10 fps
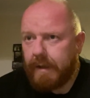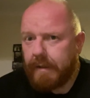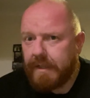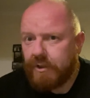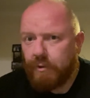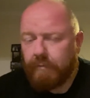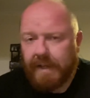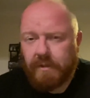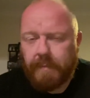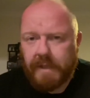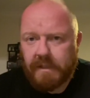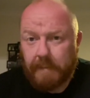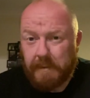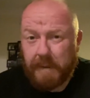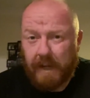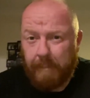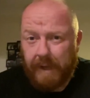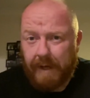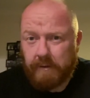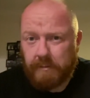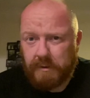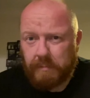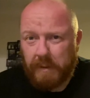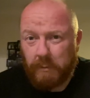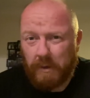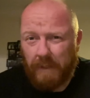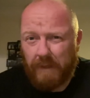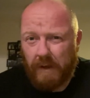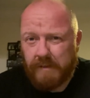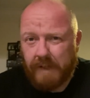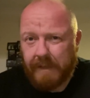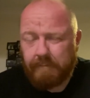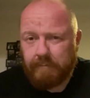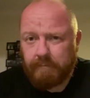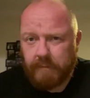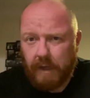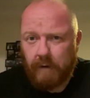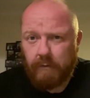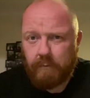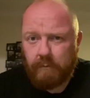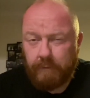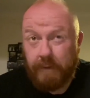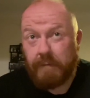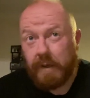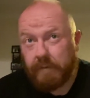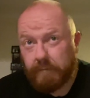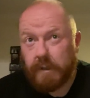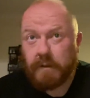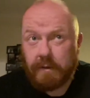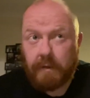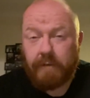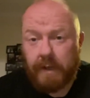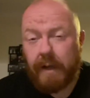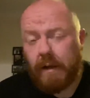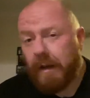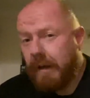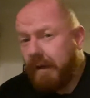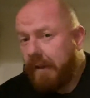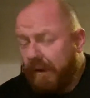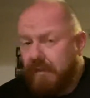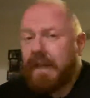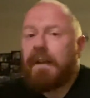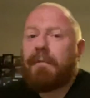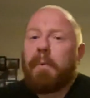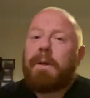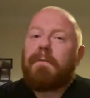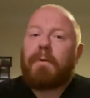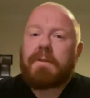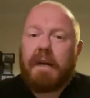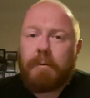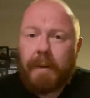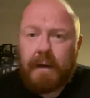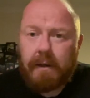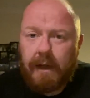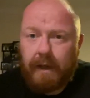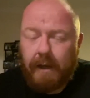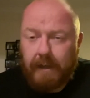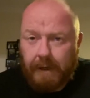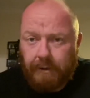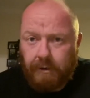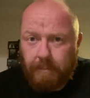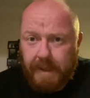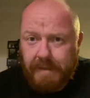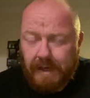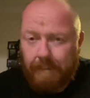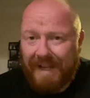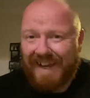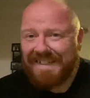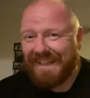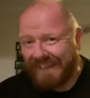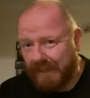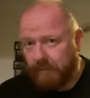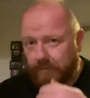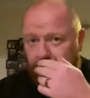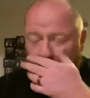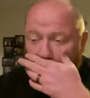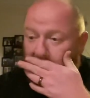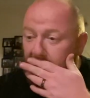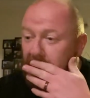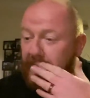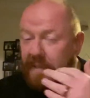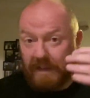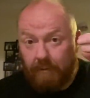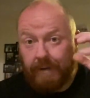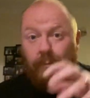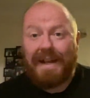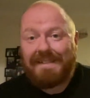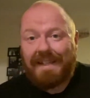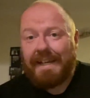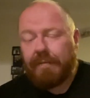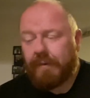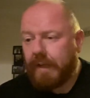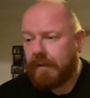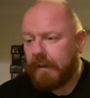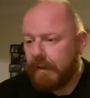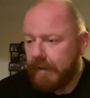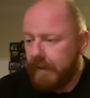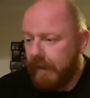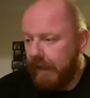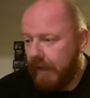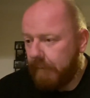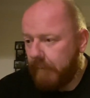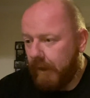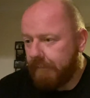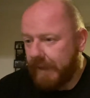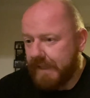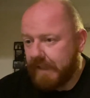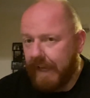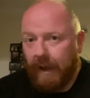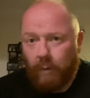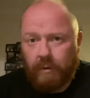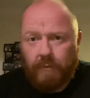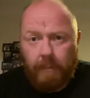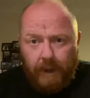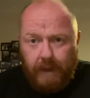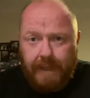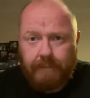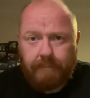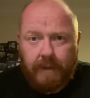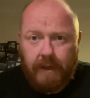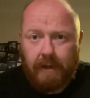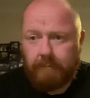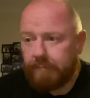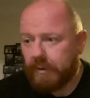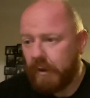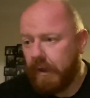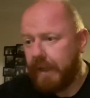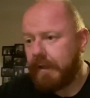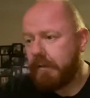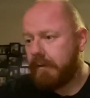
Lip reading: This new range of beers is supposed to be coming out, so which would be, what, the Thursday? So 15th, 16th, 17th, yeah. Thursday the 14th of October, a load of new beers are coming out into Lidl's. It's currently Wednesday evening. I've managed to get hold of them early. Got a